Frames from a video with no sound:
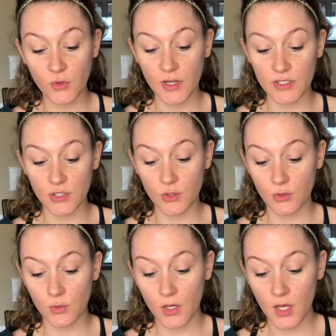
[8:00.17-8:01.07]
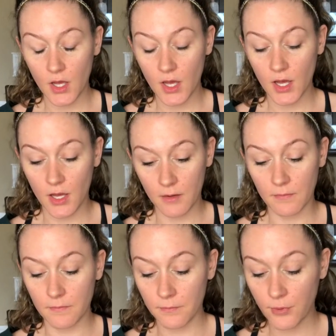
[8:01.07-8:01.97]
going to
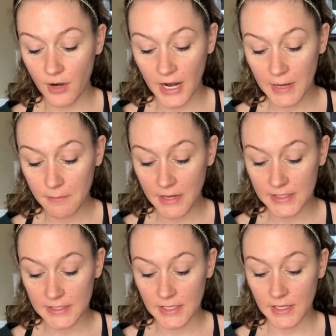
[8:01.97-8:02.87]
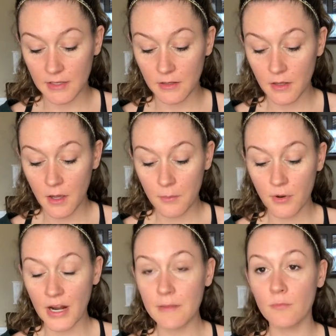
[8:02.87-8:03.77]
prime my skin,
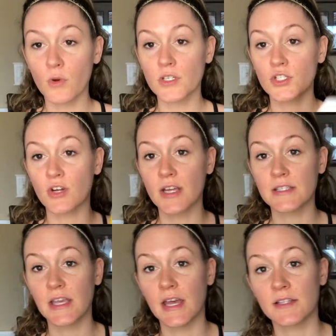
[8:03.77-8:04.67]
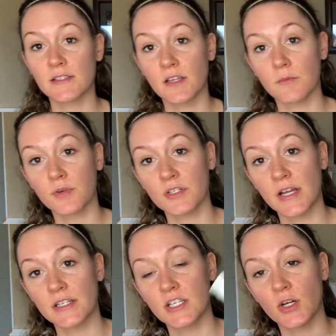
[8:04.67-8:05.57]
prime, moisturize, and sun
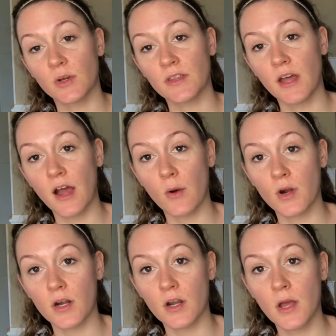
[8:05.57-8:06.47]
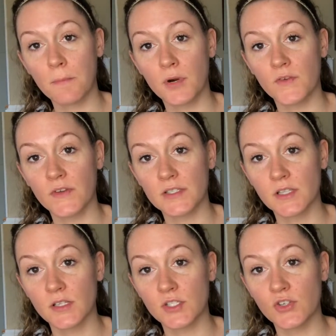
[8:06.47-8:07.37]
protect here with our Perfect
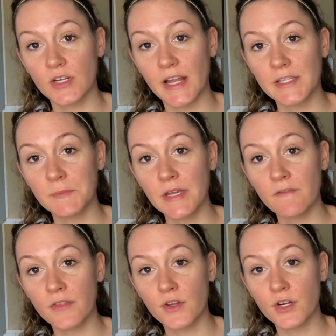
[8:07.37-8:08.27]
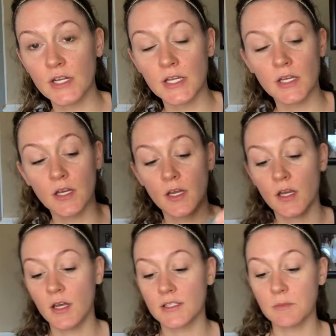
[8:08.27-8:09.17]
Sunscreen SPF 30.
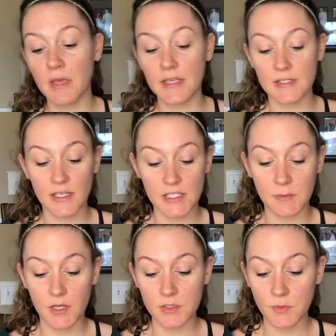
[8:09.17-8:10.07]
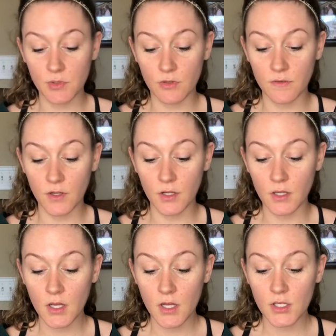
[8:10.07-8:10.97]
It's amazing, it smells
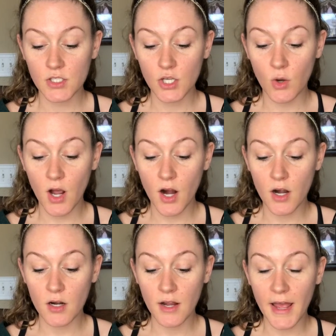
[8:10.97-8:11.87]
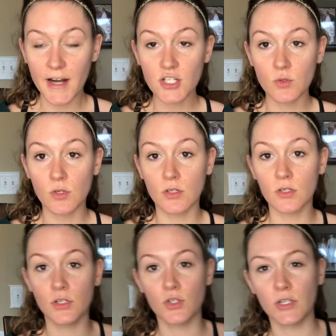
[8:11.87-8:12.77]
beautiful. So our
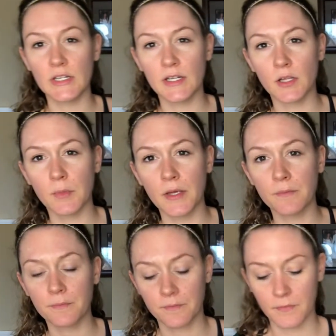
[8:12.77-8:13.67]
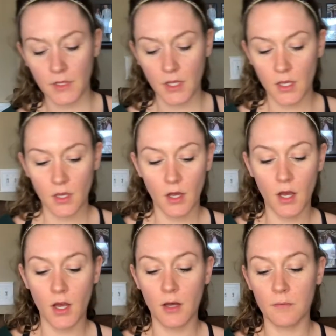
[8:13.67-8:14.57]
actual, you'll need a little bit,
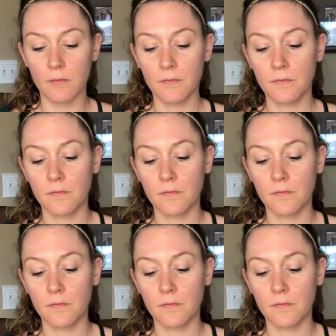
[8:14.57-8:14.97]
our